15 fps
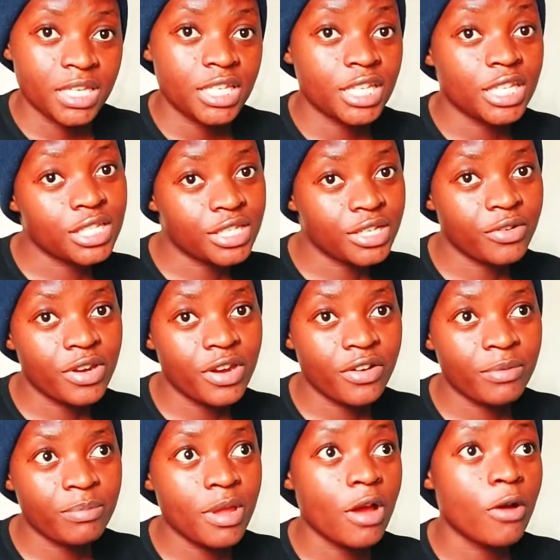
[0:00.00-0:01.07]
in Saudi
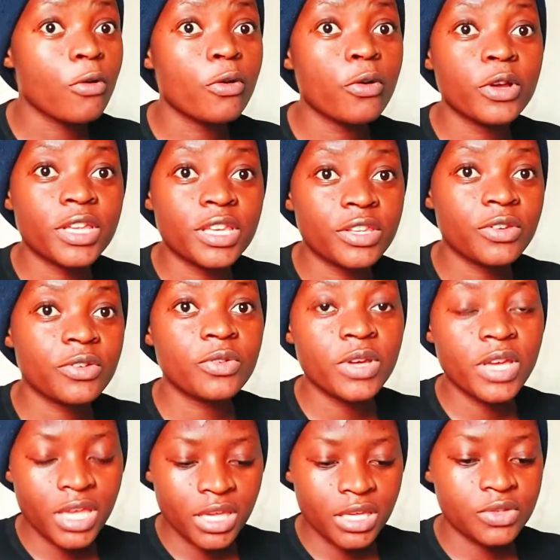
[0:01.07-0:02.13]
Arabia or in
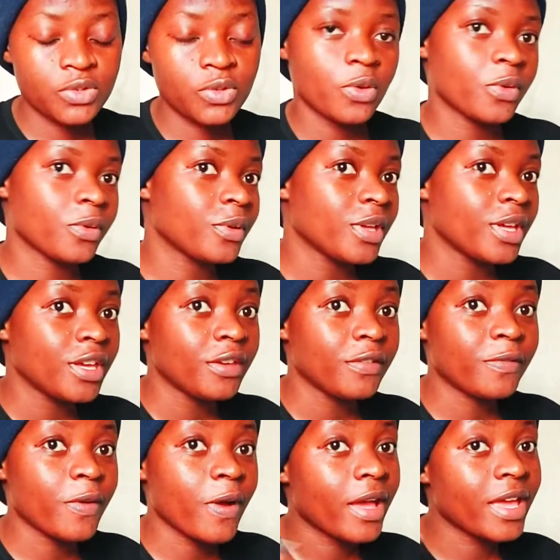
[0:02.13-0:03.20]
UAE. So if
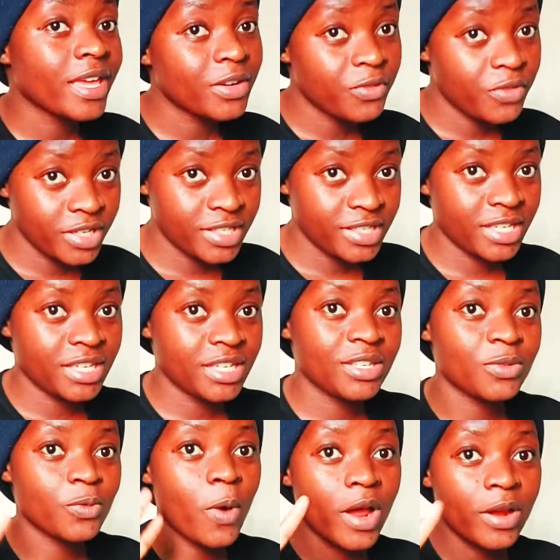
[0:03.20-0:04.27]
you are interested
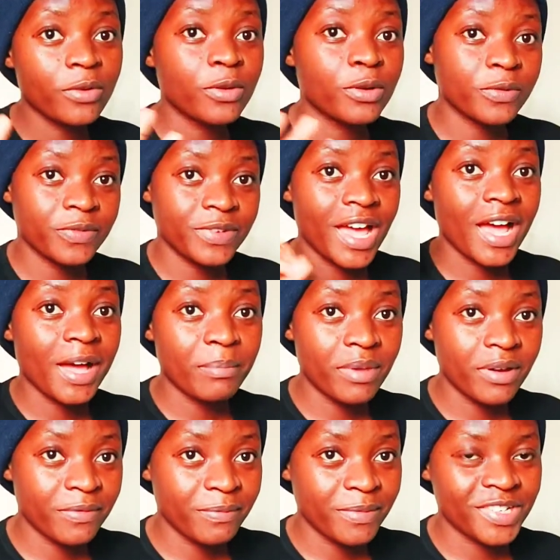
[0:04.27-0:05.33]
in one of the
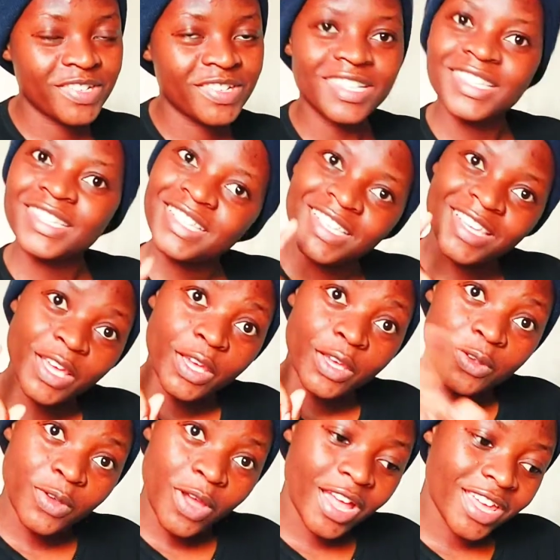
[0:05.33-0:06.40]
above mentioned,
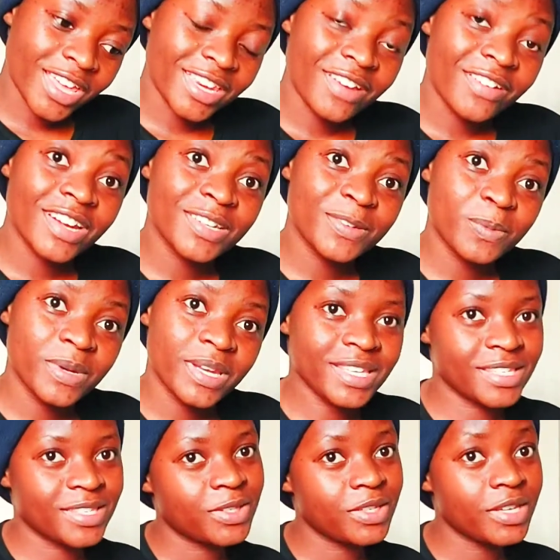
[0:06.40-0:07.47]
you are in the right
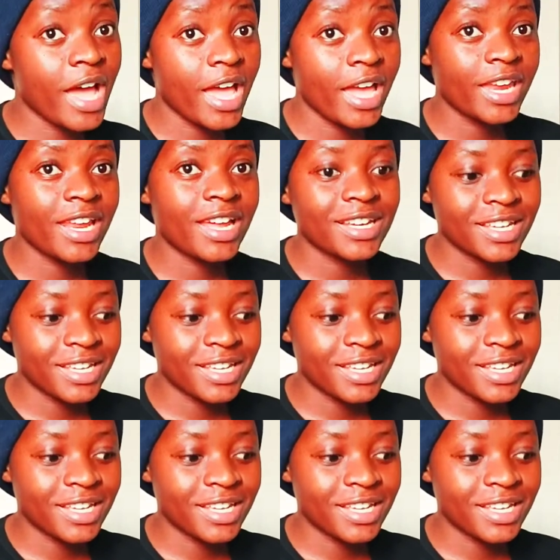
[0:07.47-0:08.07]
place. Go ahead and